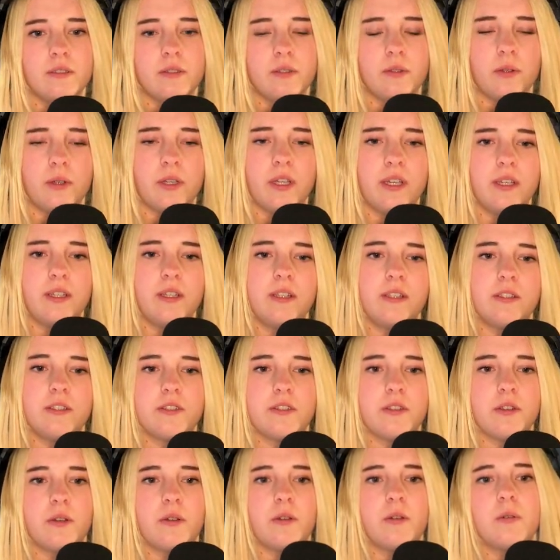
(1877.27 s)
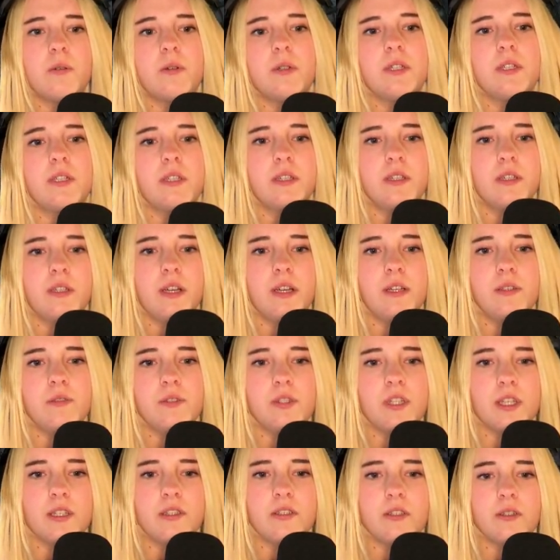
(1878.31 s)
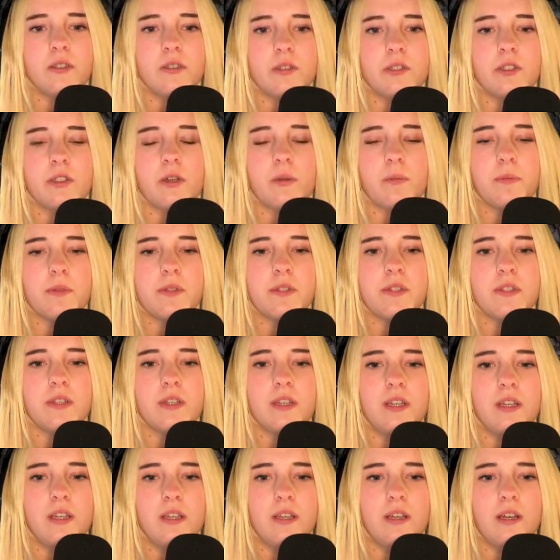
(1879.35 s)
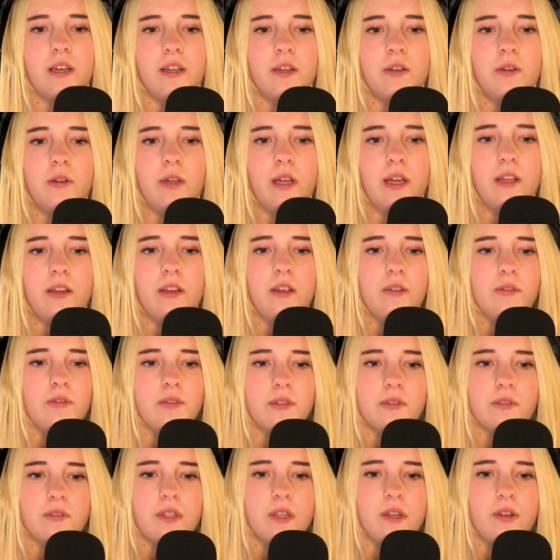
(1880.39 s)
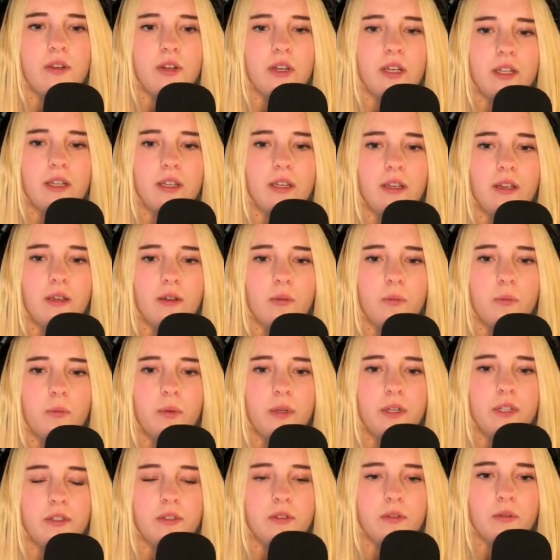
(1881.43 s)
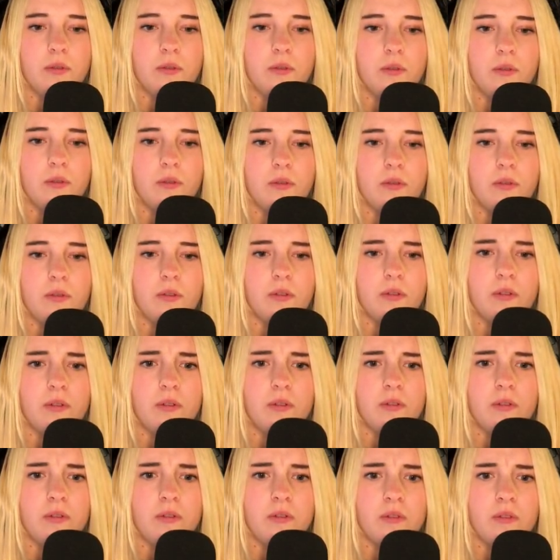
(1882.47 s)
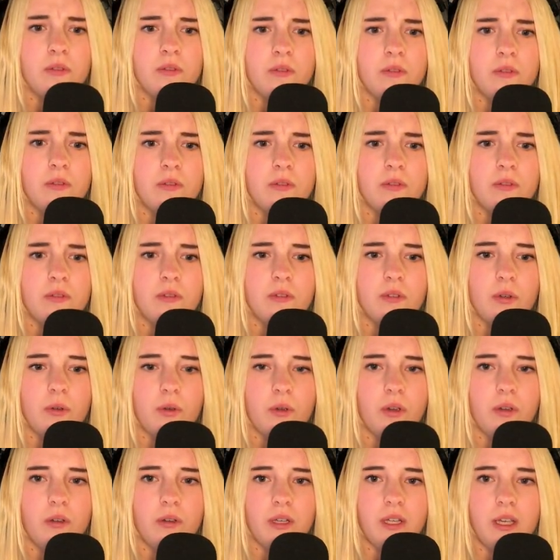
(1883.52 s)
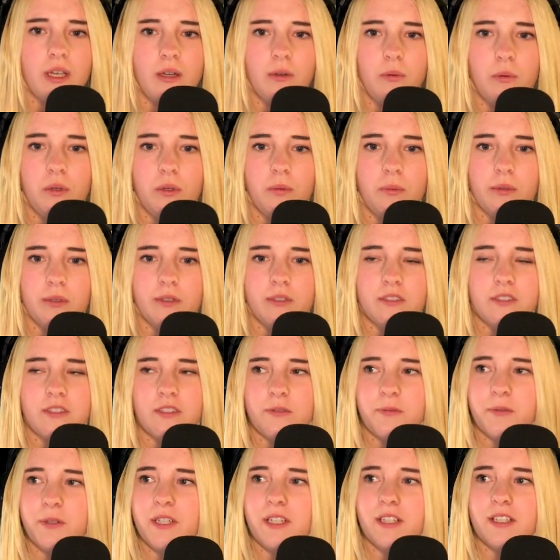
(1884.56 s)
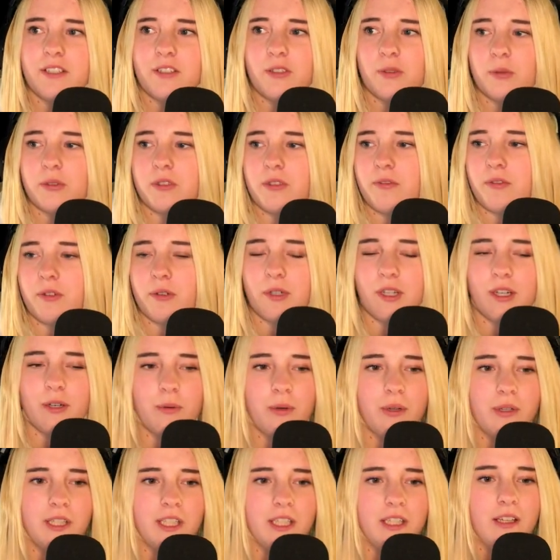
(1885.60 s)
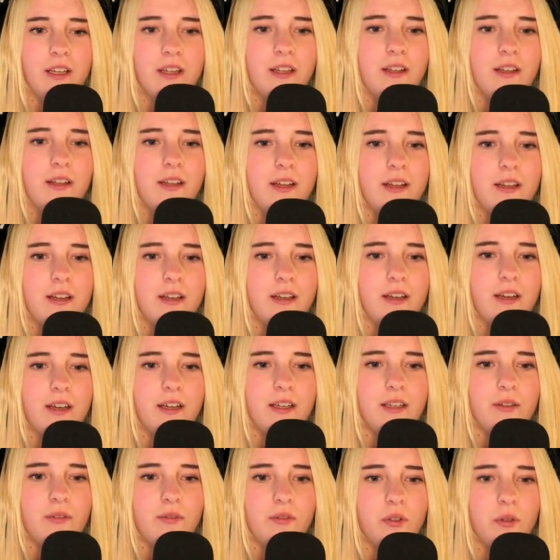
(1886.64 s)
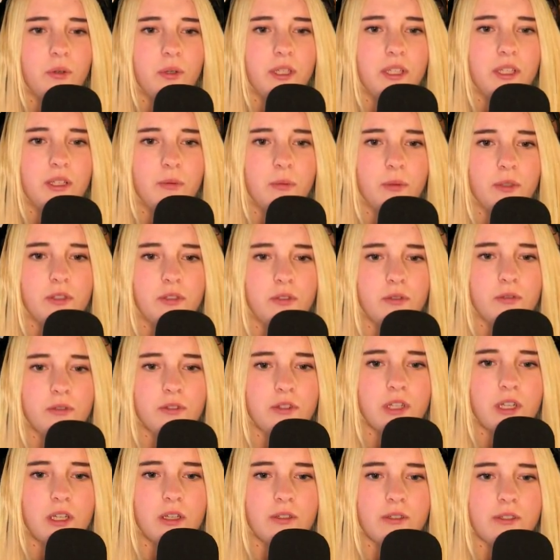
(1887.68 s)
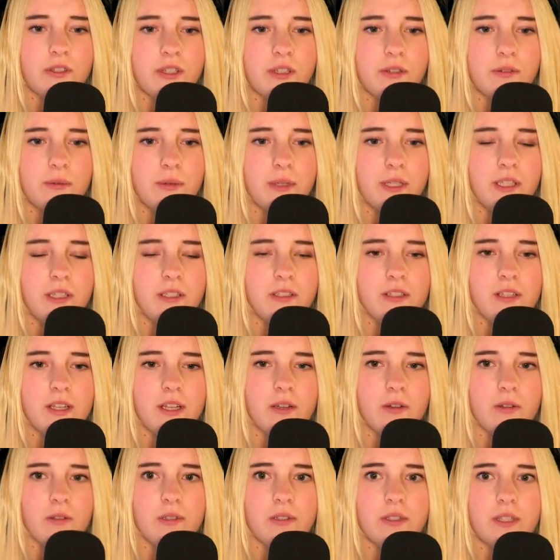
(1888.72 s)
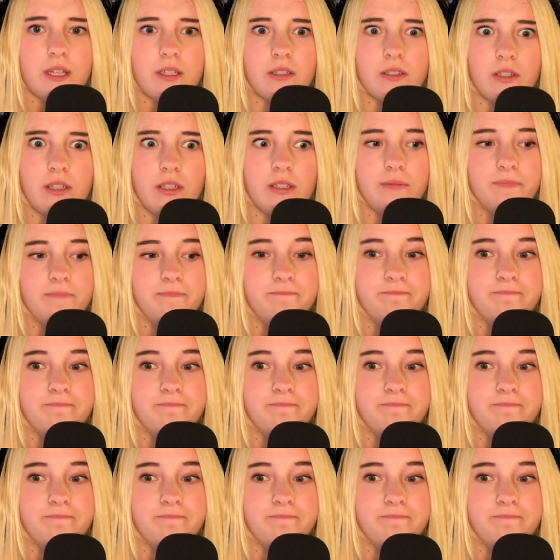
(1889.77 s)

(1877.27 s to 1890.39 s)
Okay, so I've checked all the shops. Uh, I don't. I have zero idea where to. Oh god, Harry was really exhausted from that running. Uh, I have no idea where to use the last remaining sickles actually.